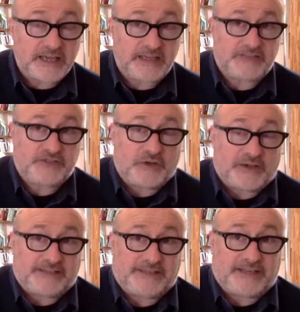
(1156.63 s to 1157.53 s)
And so
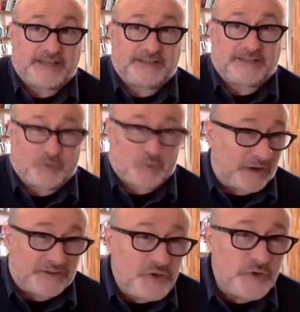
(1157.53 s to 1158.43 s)
I said,
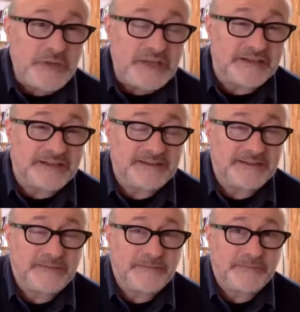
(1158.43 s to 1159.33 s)
what do you mean?
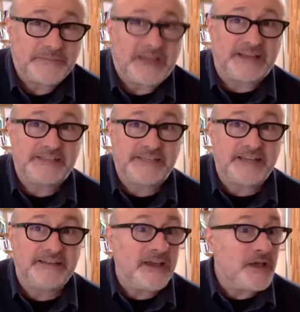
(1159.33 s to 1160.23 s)
And he
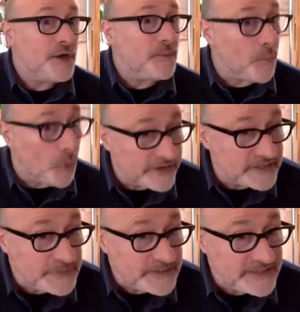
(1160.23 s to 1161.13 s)
said, more
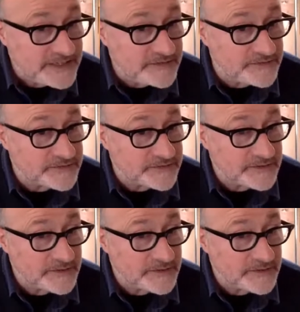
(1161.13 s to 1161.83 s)
expensive.